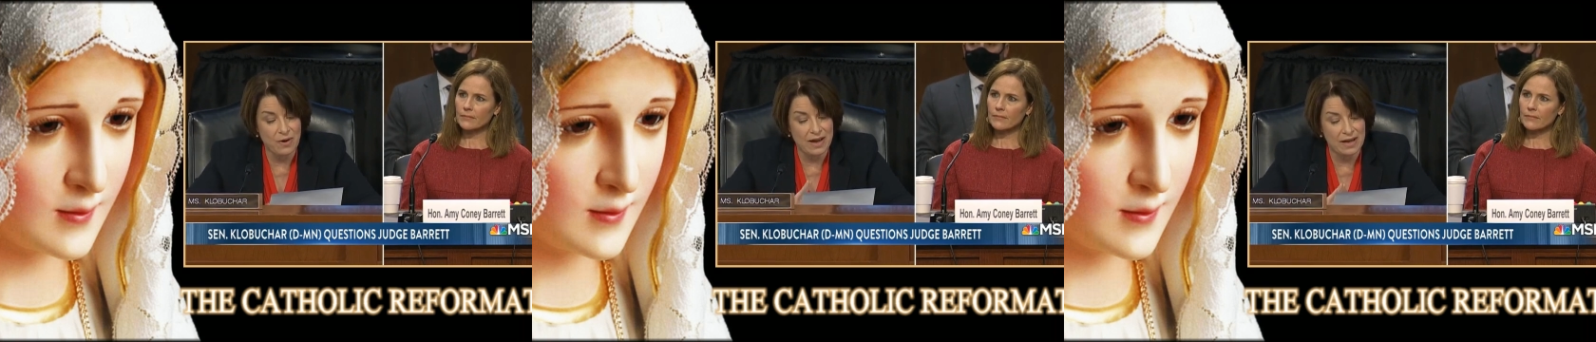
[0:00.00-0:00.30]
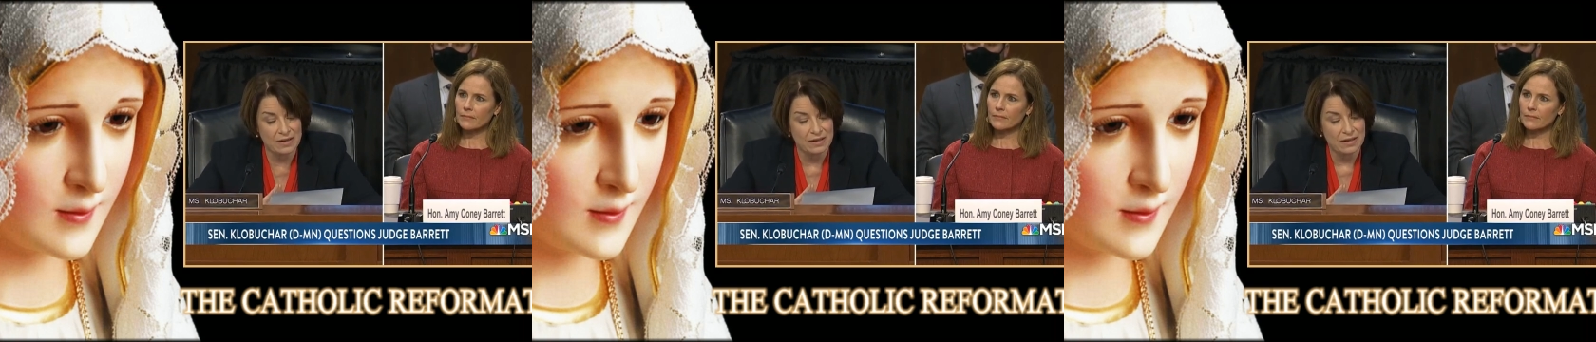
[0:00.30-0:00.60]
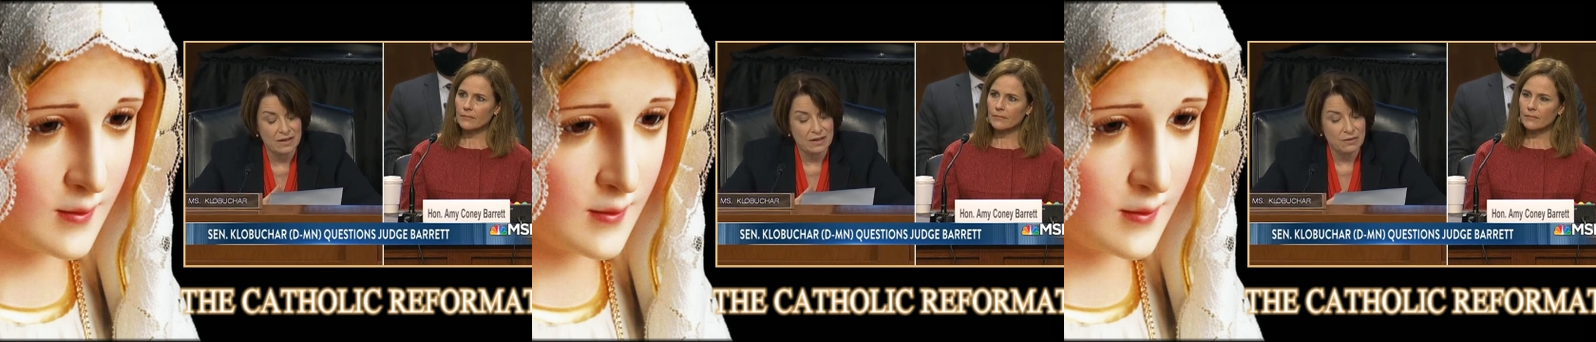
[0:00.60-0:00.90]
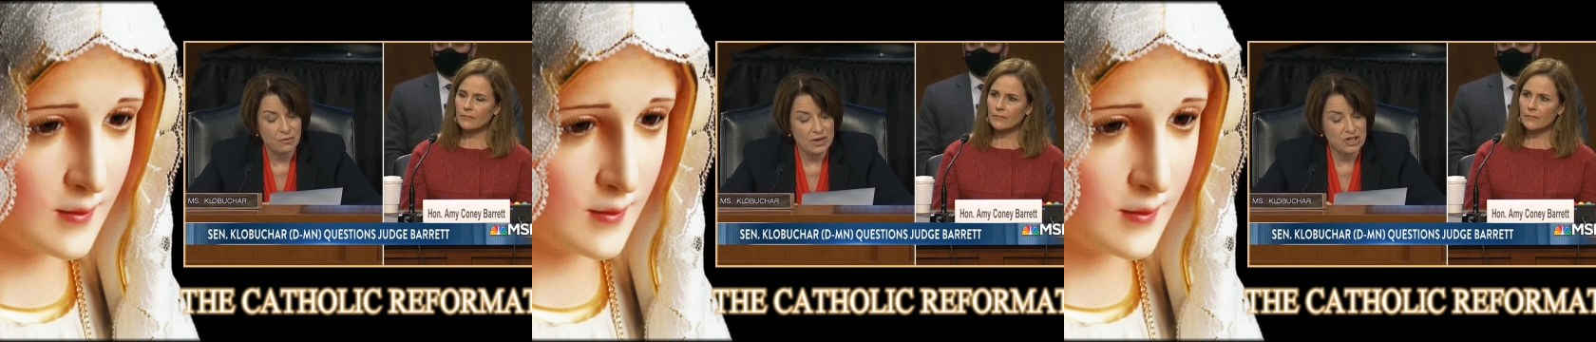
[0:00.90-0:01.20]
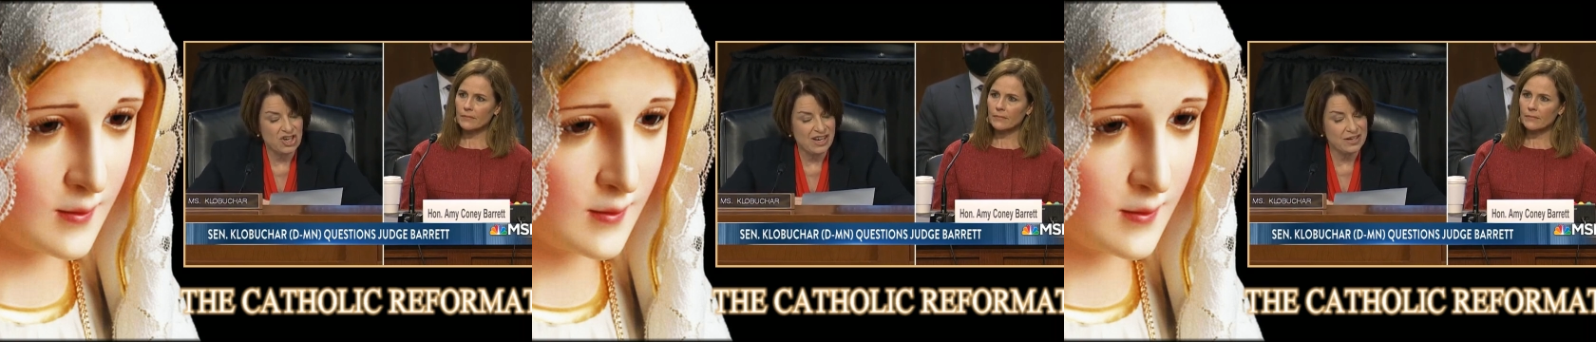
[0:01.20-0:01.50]
Speaker 1: Wade,
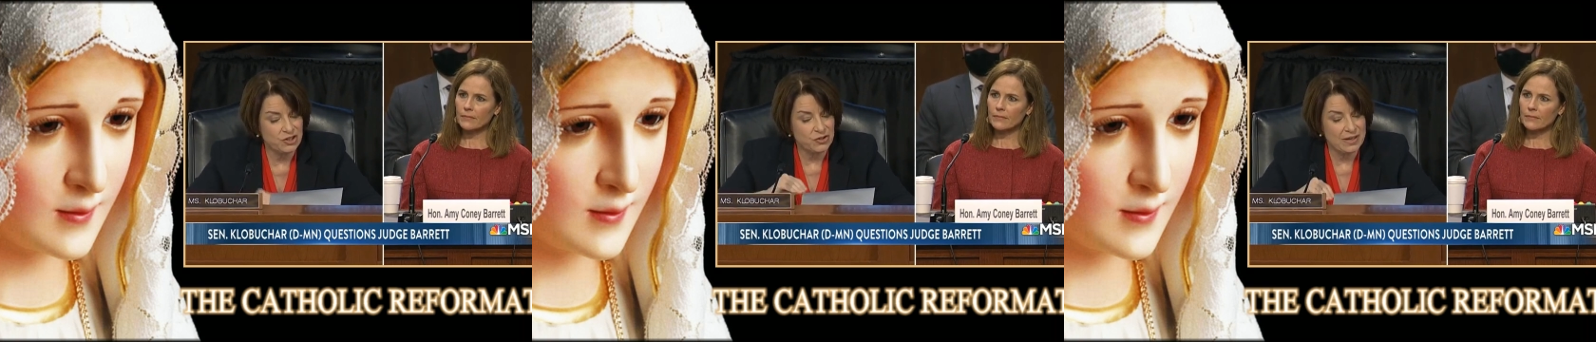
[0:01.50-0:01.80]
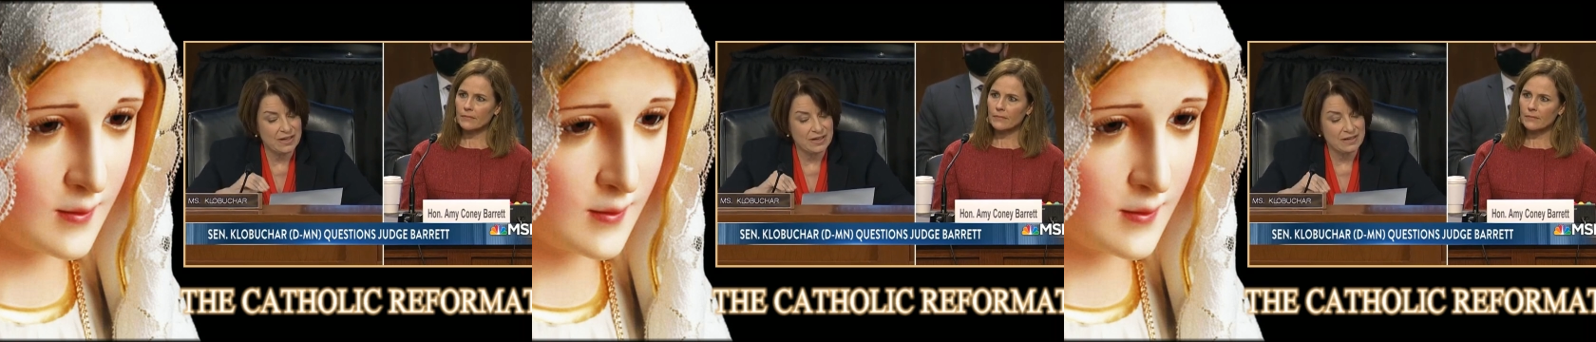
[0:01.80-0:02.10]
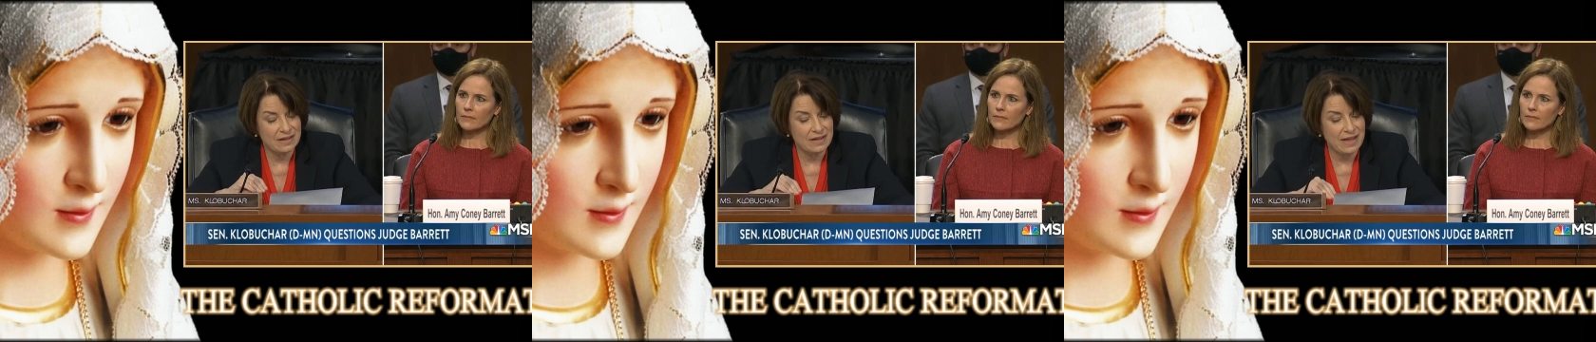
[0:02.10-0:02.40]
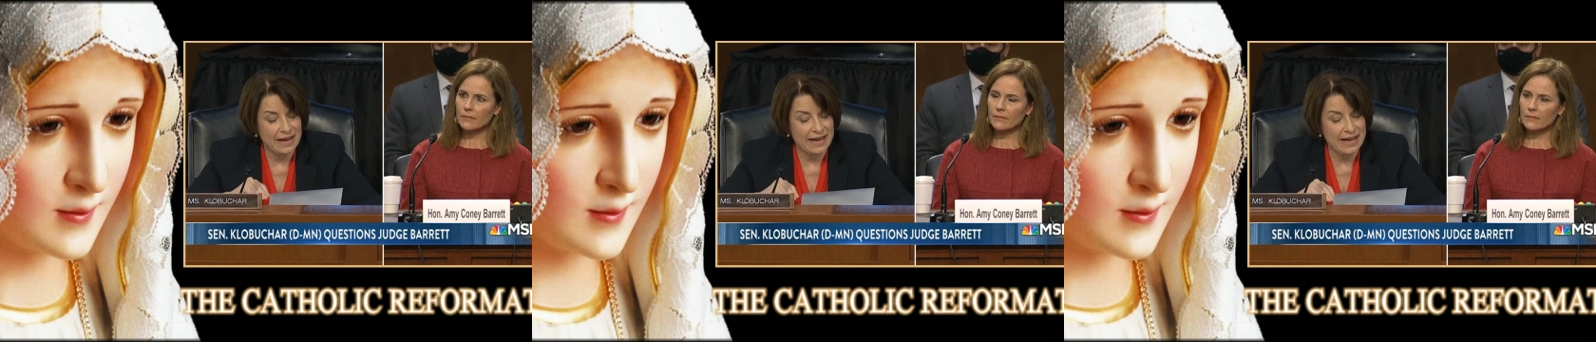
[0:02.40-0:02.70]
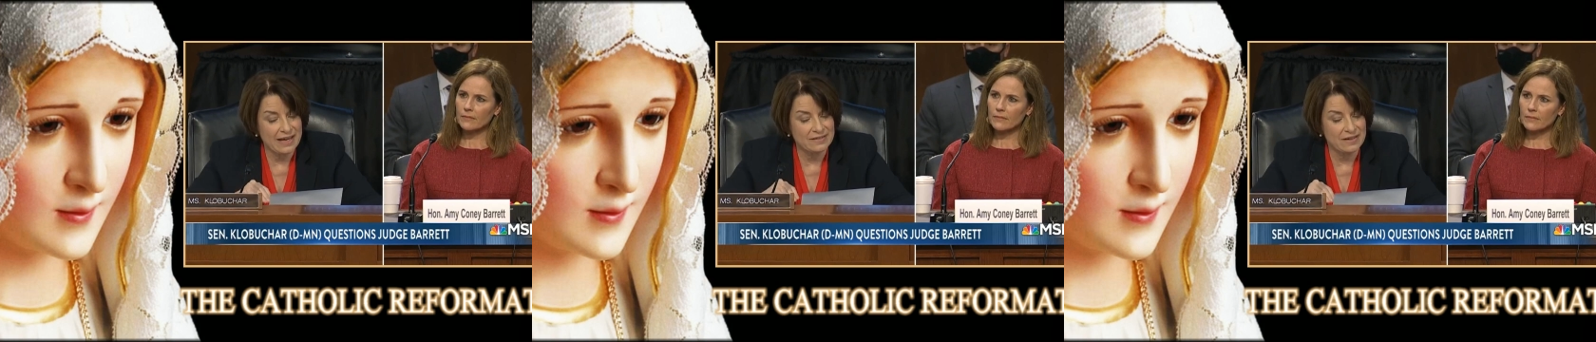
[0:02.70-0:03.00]
which it treated in that
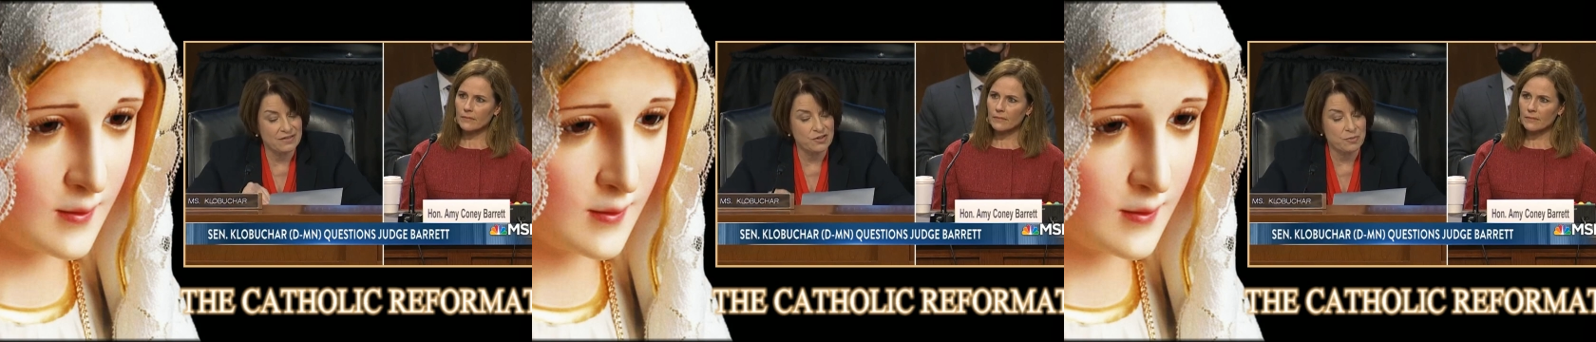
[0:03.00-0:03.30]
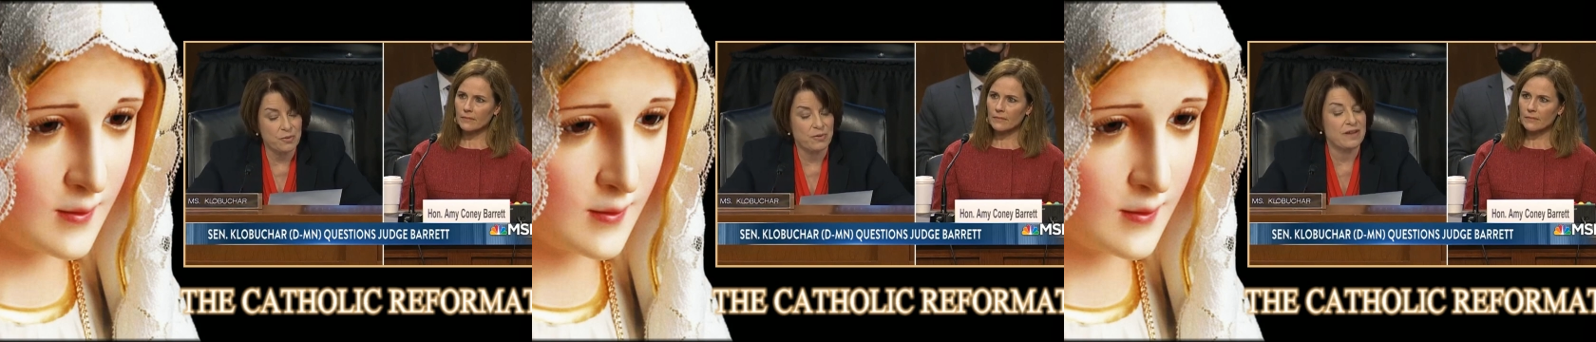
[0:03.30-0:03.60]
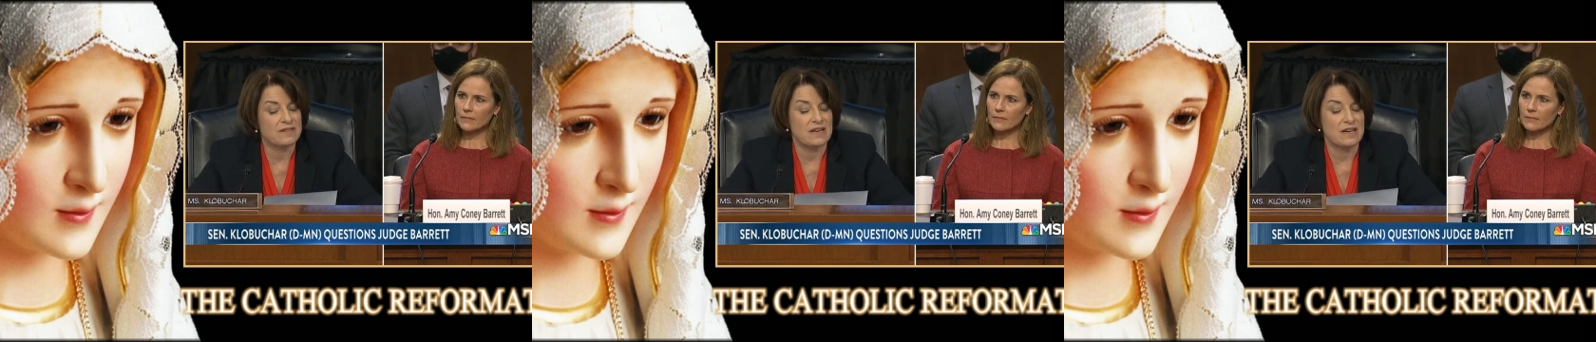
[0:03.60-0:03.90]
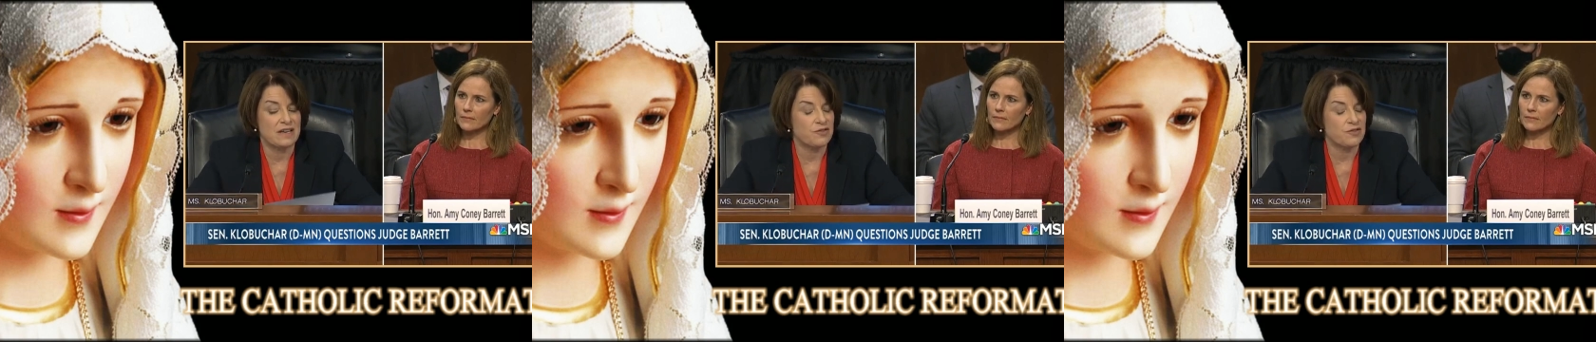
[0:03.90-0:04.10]
case as super precedent.